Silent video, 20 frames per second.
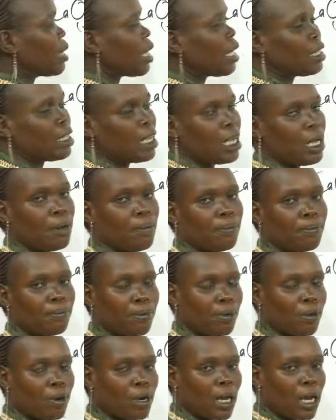at the
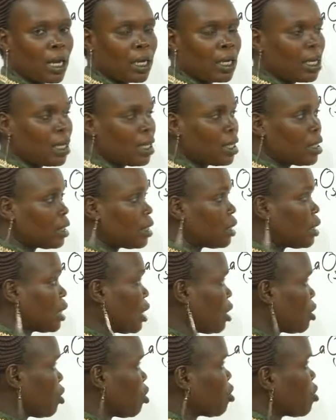product
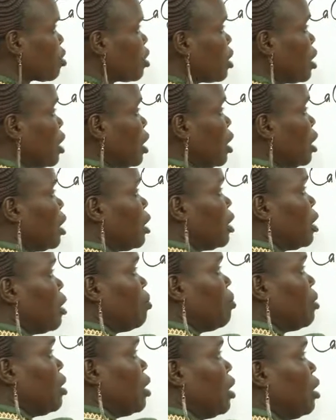side. Oxygen, the same
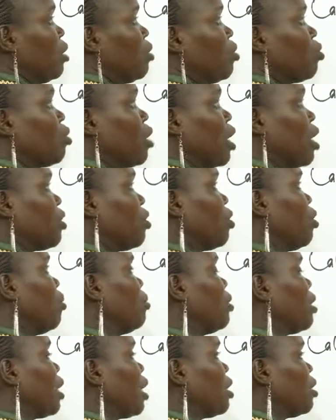thing, 2 atoms
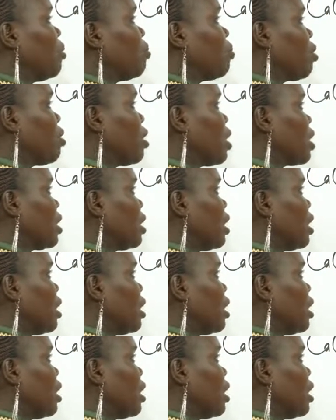at the product